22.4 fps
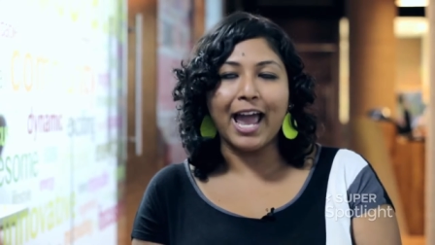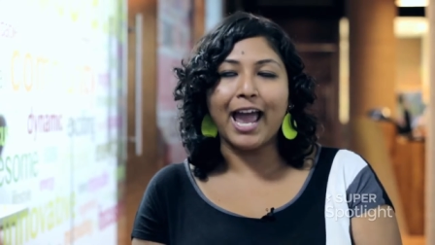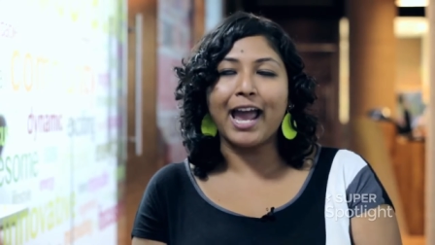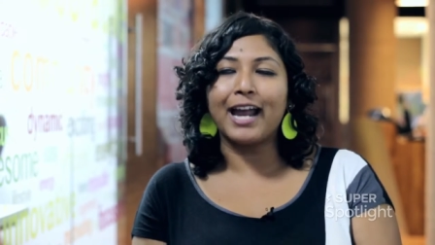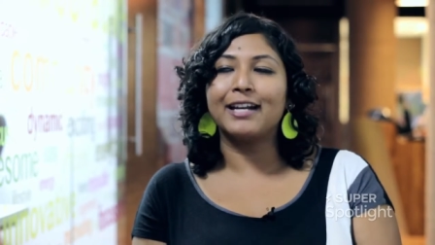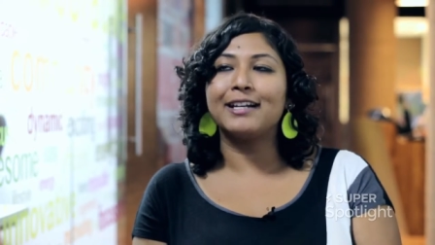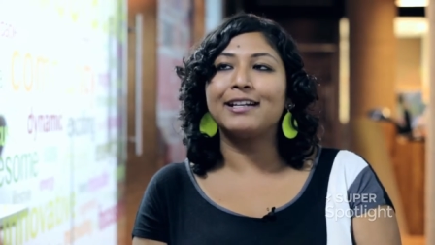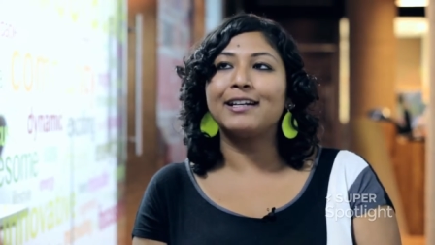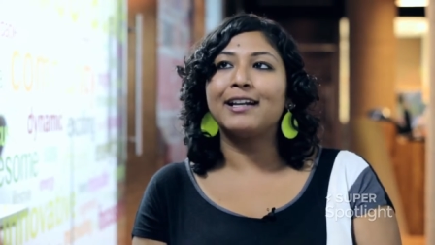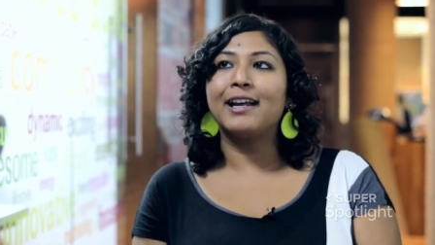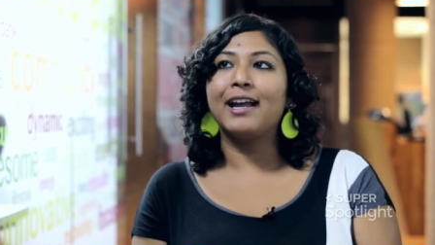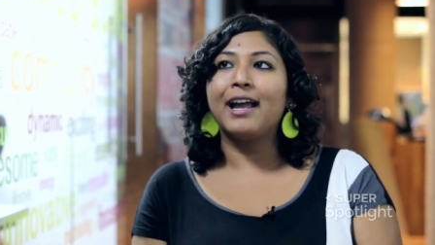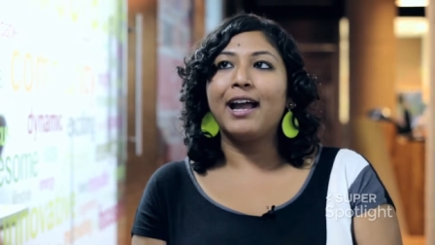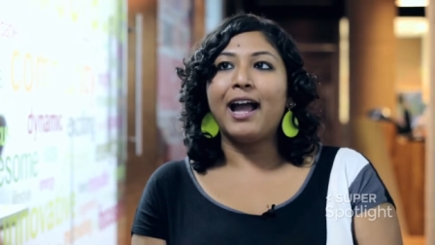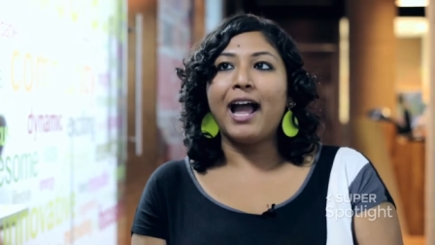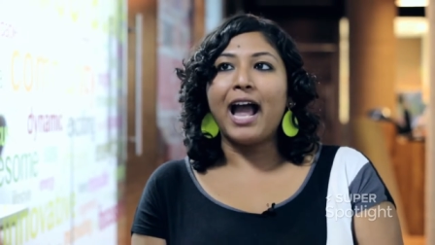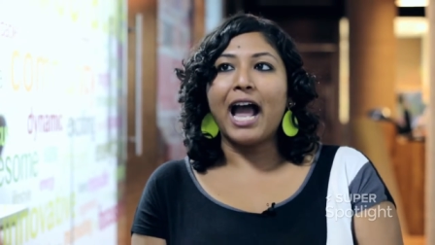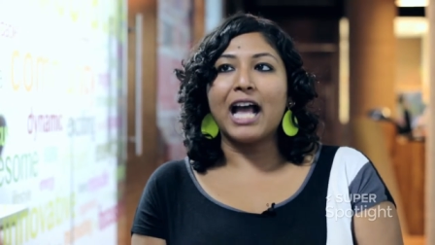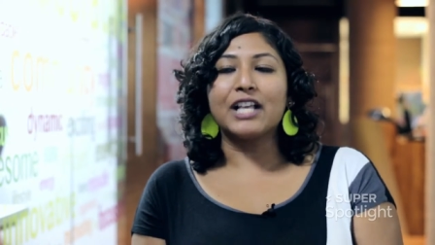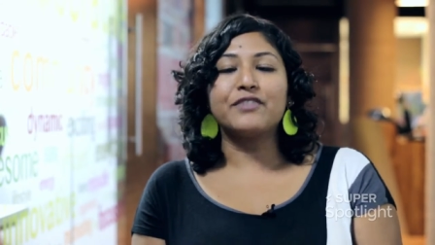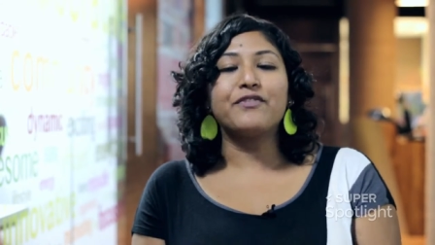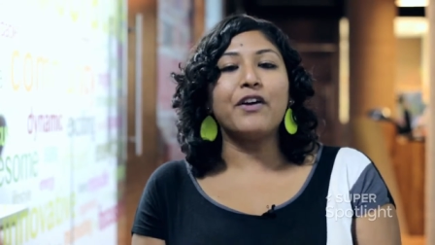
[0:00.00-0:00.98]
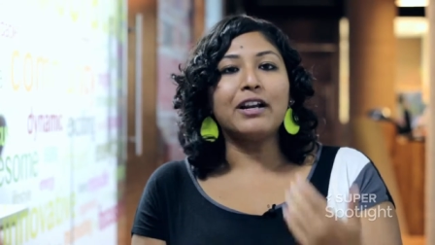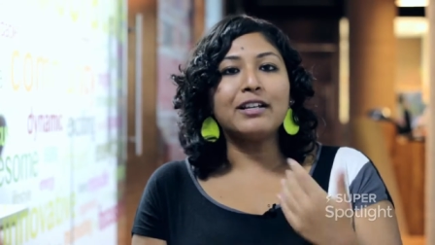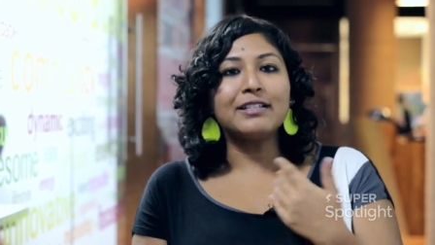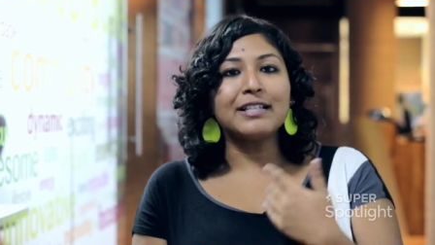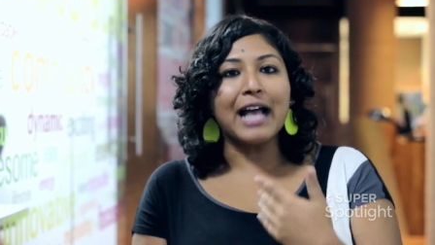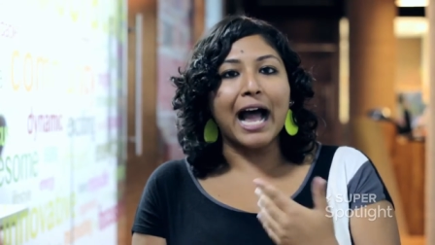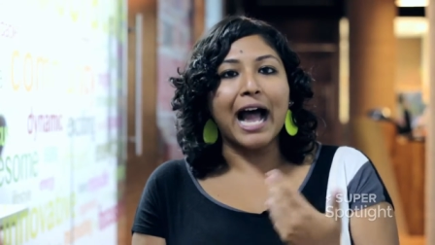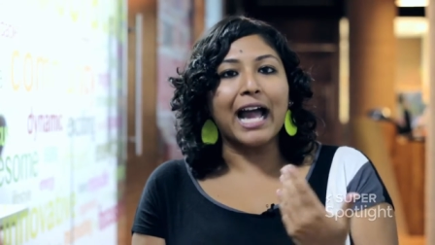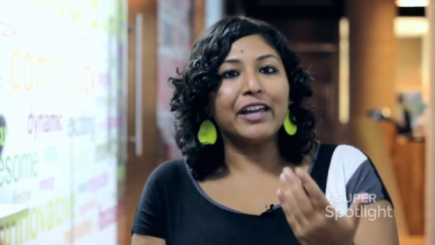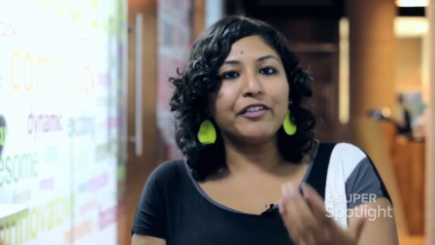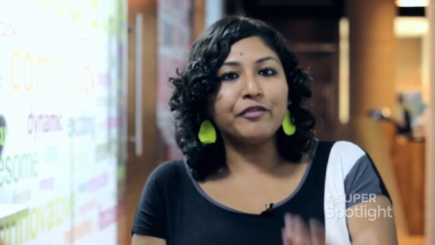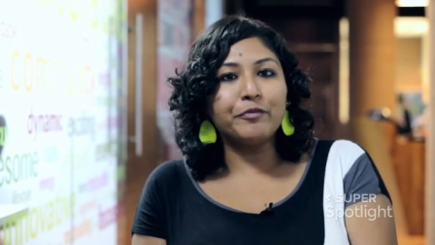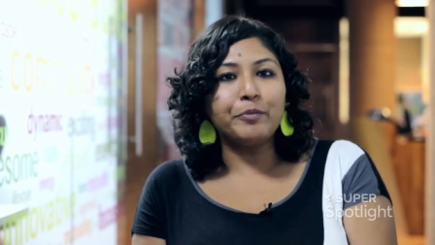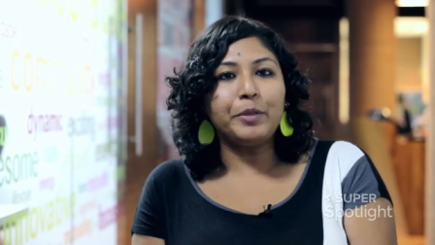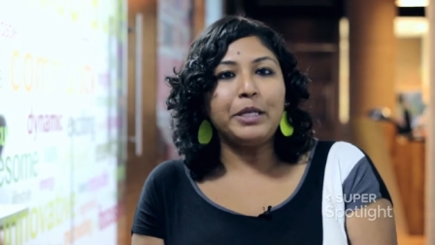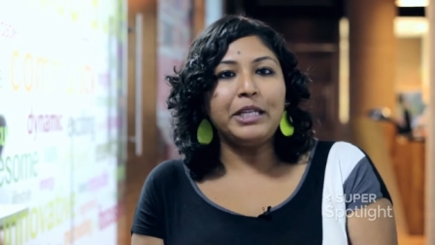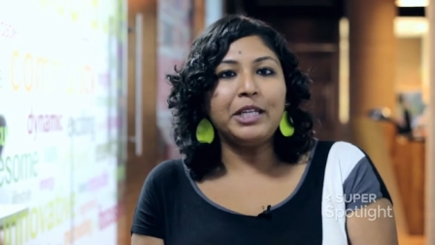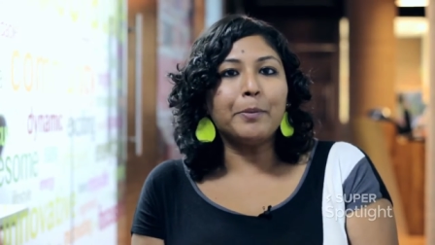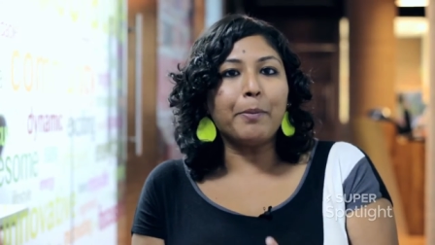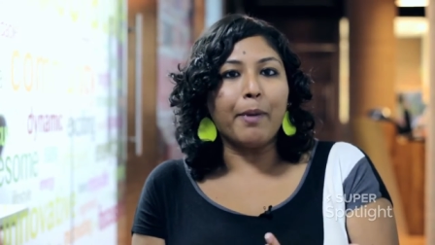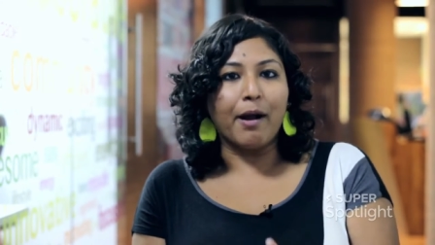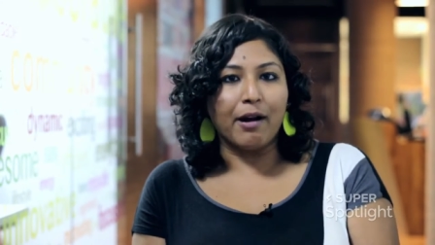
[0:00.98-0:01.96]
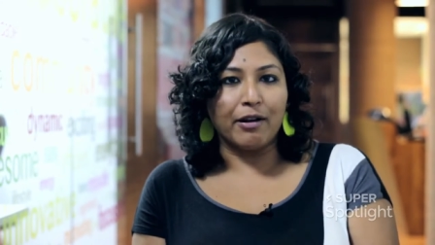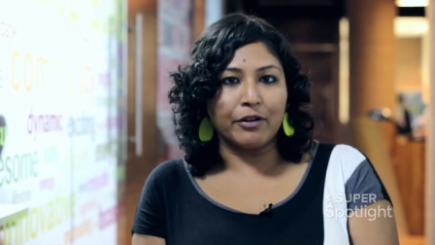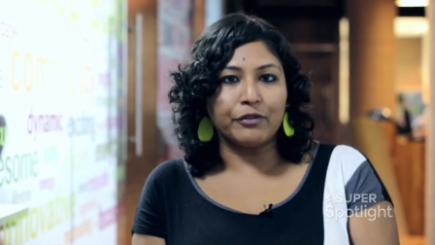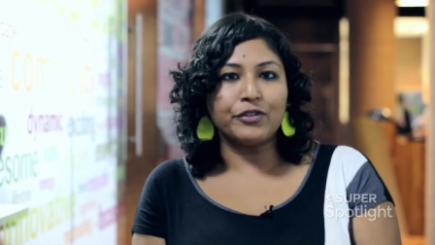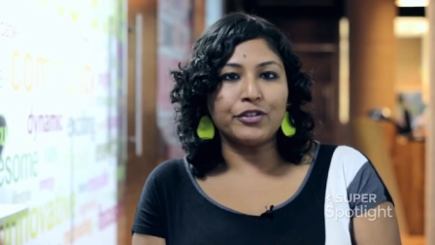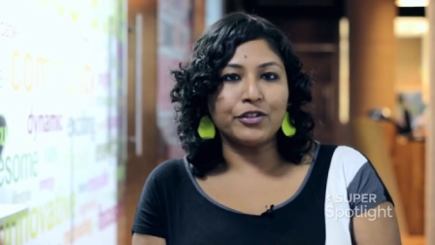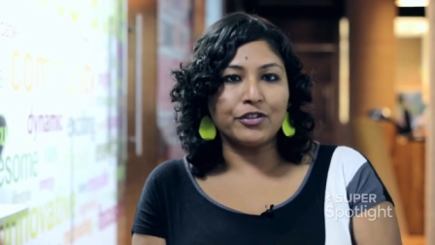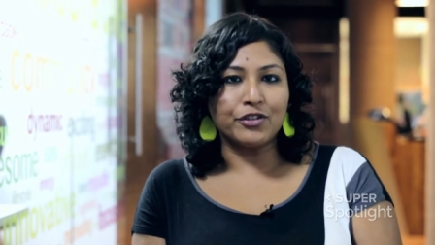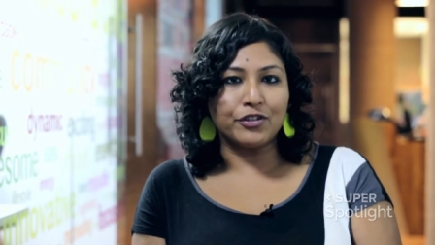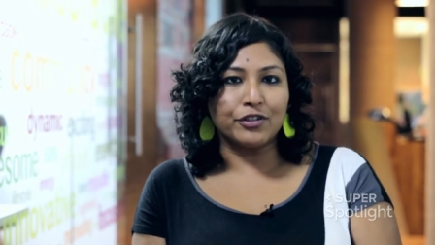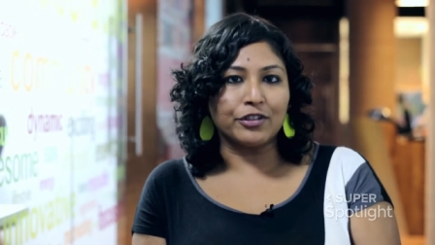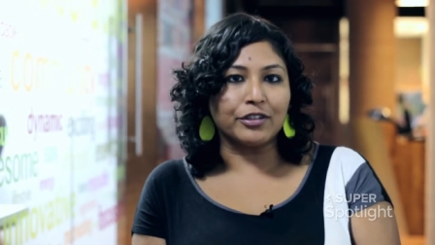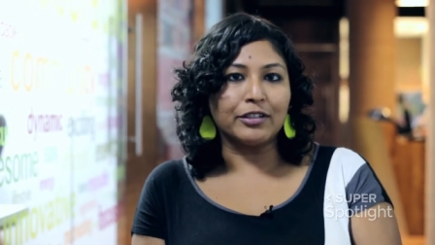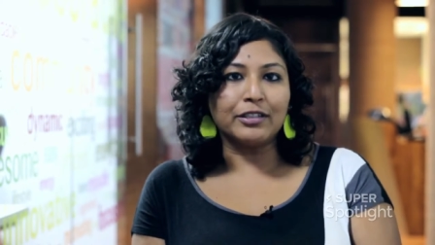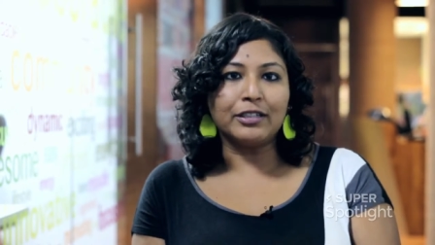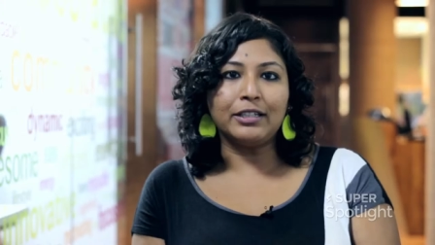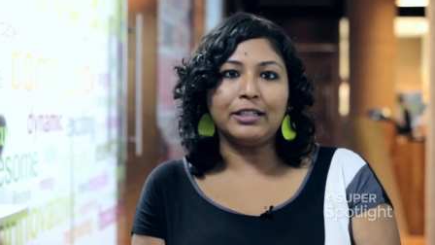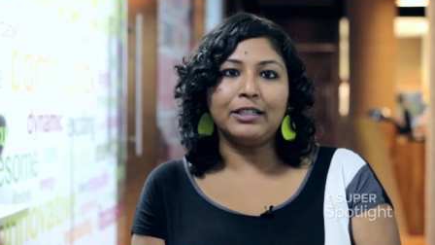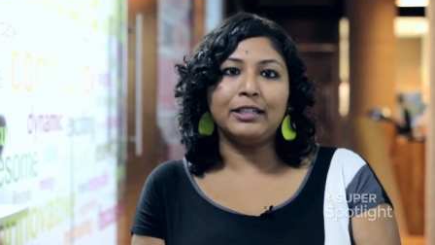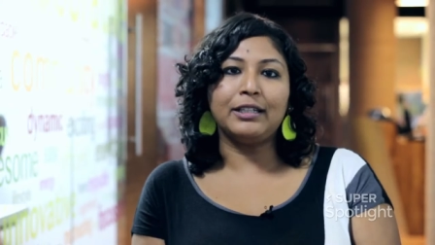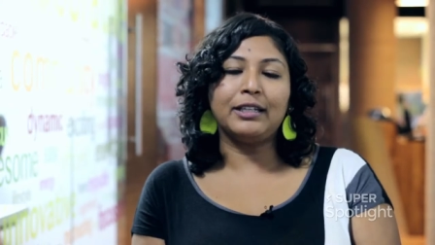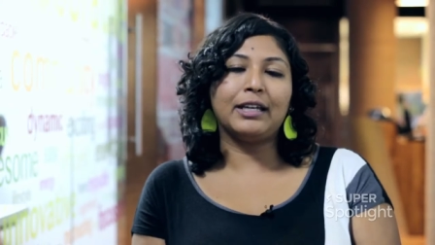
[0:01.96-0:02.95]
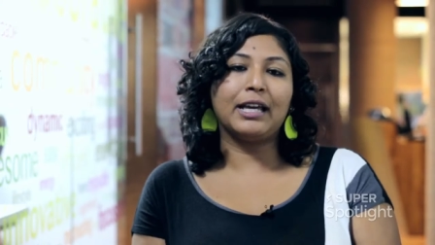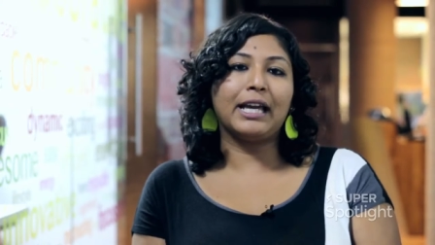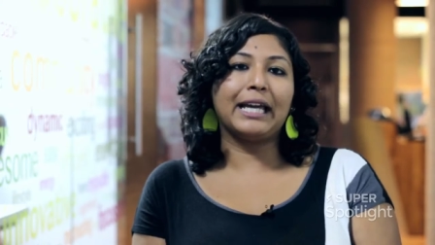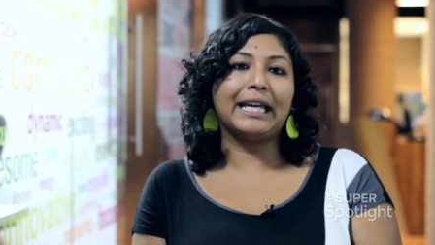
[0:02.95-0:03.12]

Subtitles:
And as far as I have been a part of this journey,